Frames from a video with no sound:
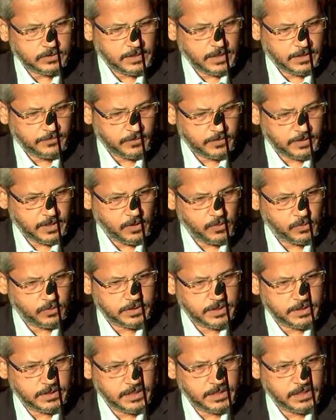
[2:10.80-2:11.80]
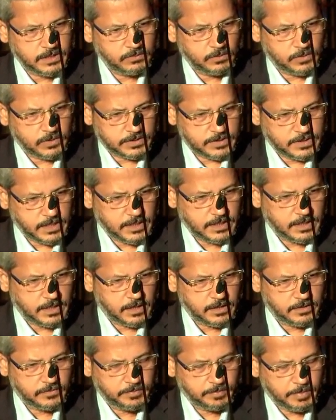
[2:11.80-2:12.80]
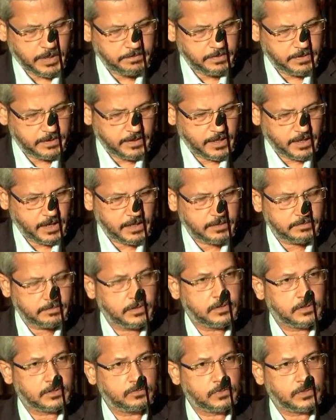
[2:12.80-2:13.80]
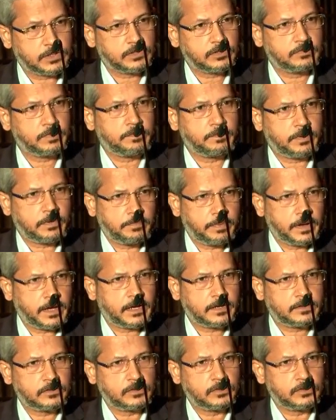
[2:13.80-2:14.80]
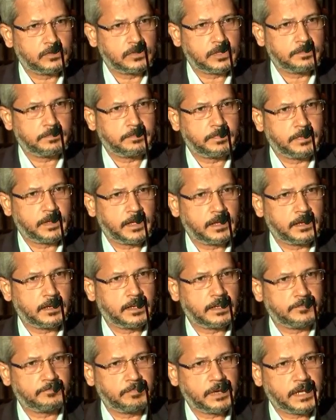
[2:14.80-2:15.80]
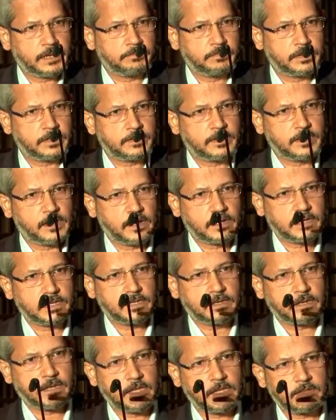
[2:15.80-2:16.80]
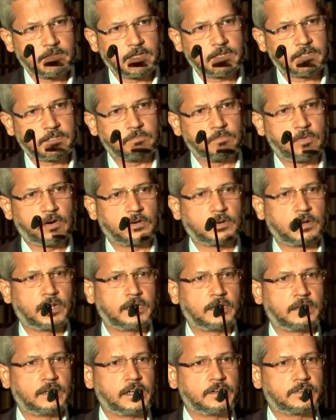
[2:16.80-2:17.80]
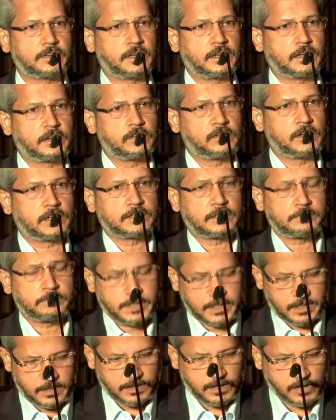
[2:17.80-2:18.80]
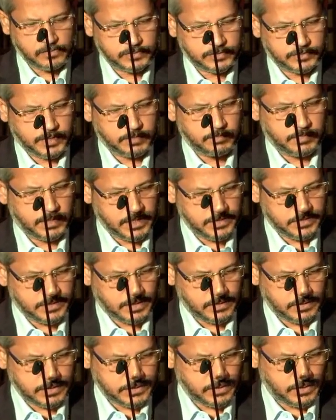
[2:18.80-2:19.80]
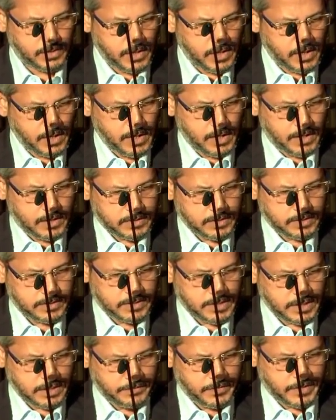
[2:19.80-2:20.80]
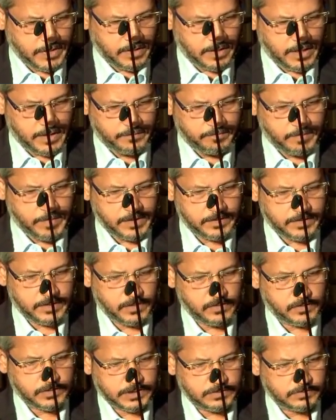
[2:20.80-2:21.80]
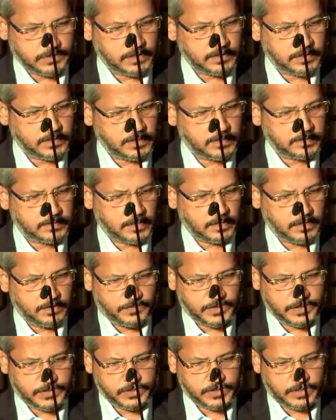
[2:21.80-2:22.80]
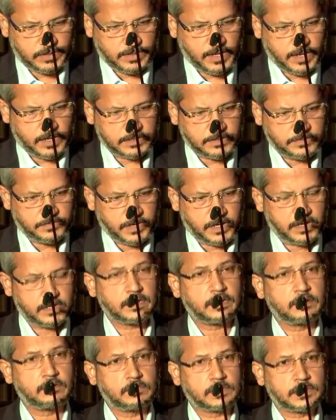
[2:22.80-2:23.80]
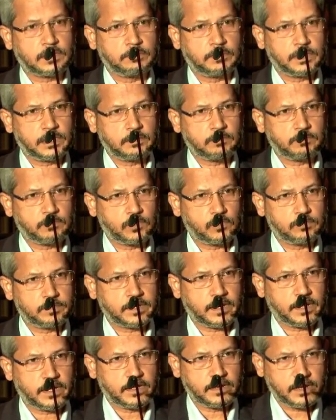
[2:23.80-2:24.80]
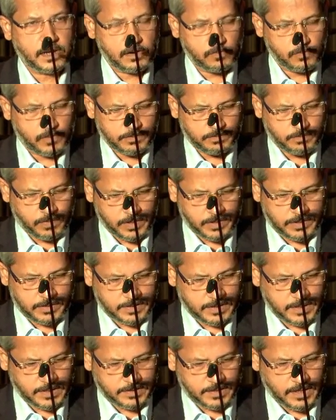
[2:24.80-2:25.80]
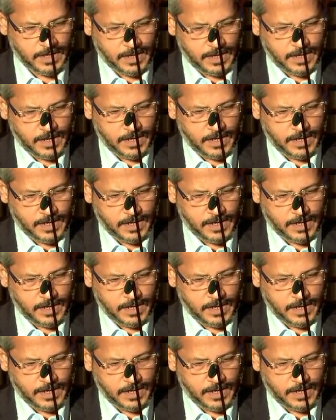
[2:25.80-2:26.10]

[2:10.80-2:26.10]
So therefore, the OCT was done pre-PCI because one should be prepared to do the left main PCI in case there is a borderline lesion and you're attempting a downstream lesion also. So the significant left main stenosis with a thick circumferential calcification with a minimum lumen area 1.6